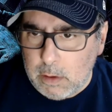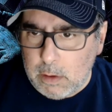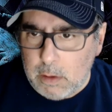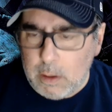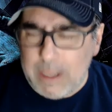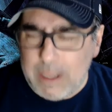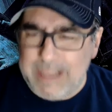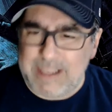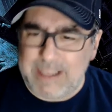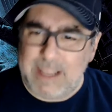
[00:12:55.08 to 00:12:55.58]

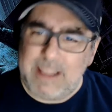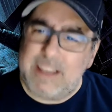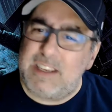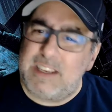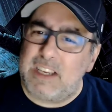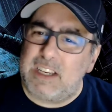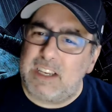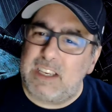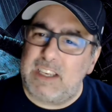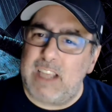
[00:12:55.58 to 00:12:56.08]
is in the
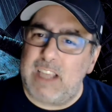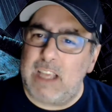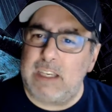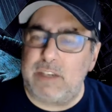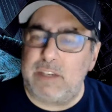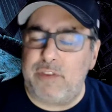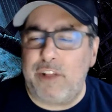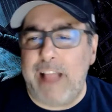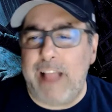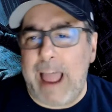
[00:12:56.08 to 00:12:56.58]

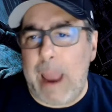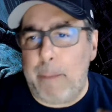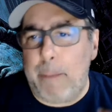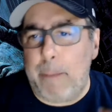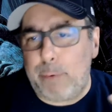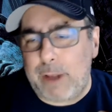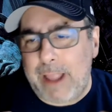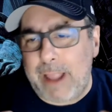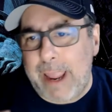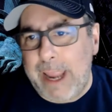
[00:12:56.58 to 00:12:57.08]
successful
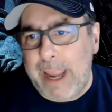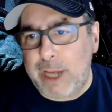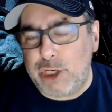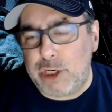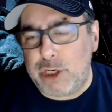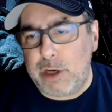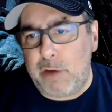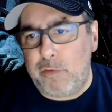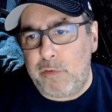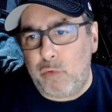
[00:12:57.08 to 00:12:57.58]

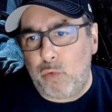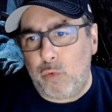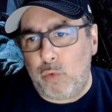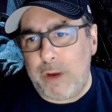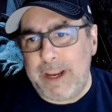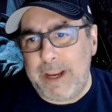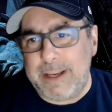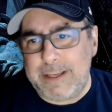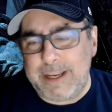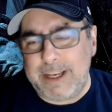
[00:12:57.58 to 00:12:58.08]
application of
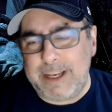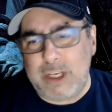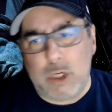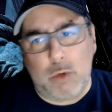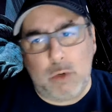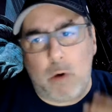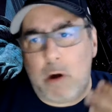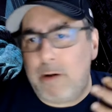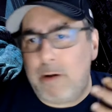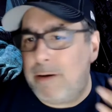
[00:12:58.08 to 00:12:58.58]
reason
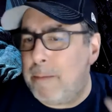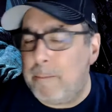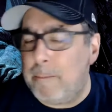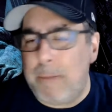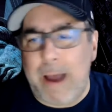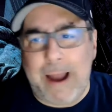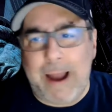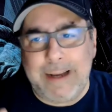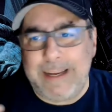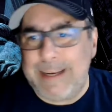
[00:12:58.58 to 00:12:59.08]
to our
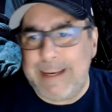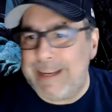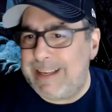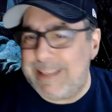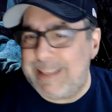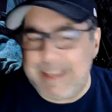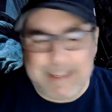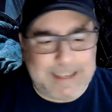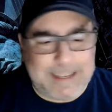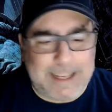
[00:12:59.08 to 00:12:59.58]
embodied
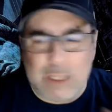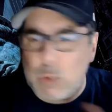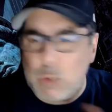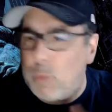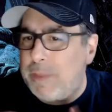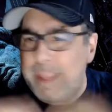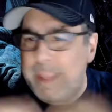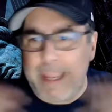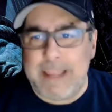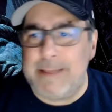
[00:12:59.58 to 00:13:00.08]
existence
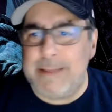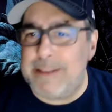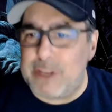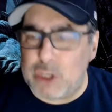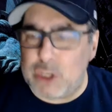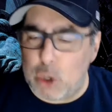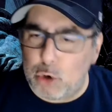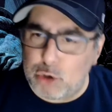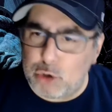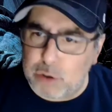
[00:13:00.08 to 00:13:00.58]
within the
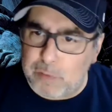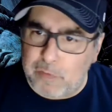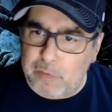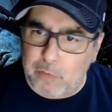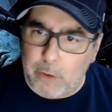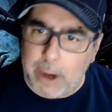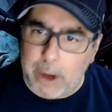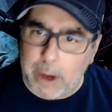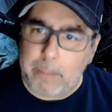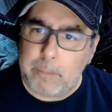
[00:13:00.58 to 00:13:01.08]
social
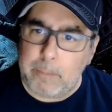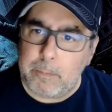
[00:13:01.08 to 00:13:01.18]
frame.